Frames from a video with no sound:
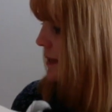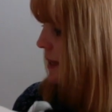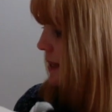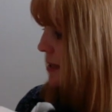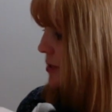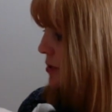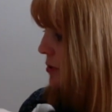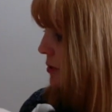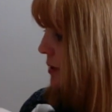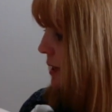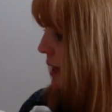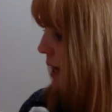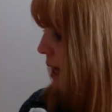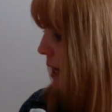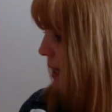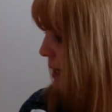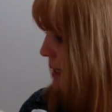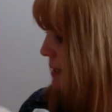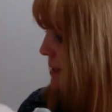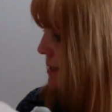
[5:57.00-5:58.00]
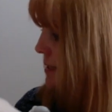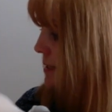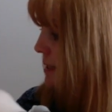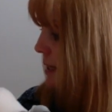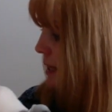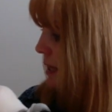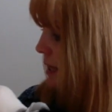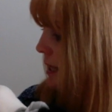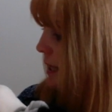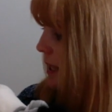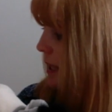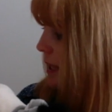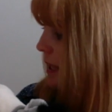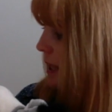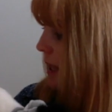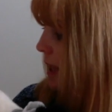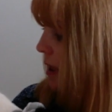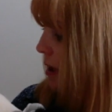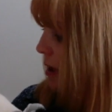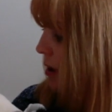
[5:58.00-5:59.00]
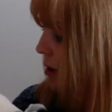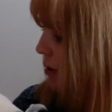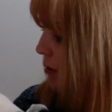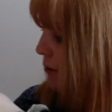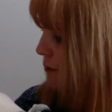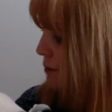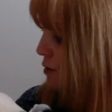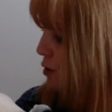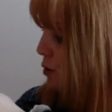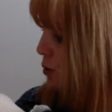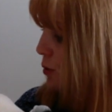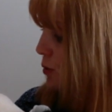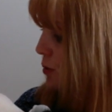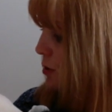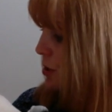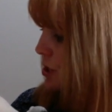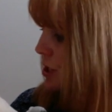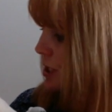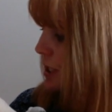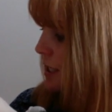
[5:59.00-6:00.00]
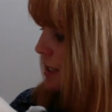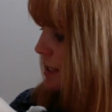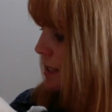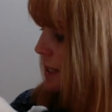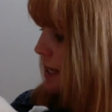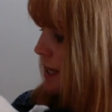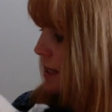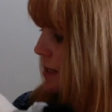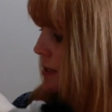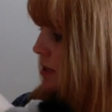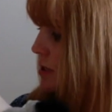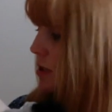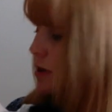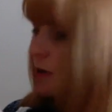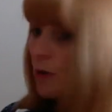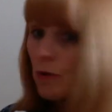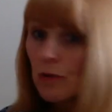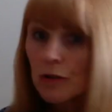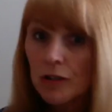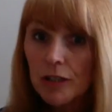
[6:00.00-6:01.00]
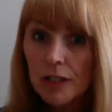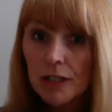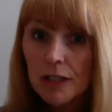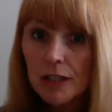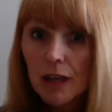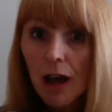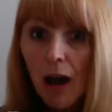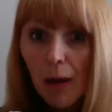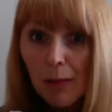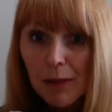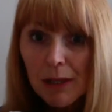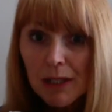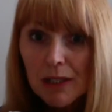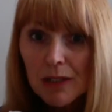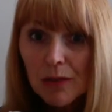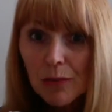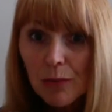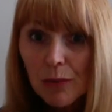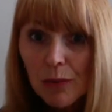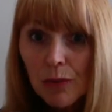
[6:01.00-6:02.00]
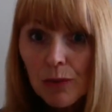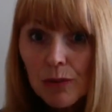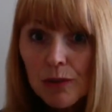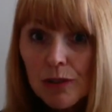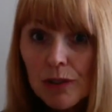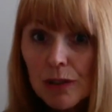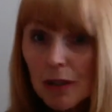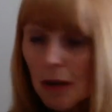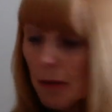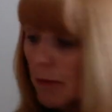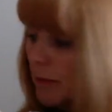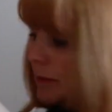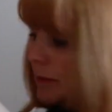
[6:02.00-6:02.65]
they saw lights of torches and soldiers coming towards them.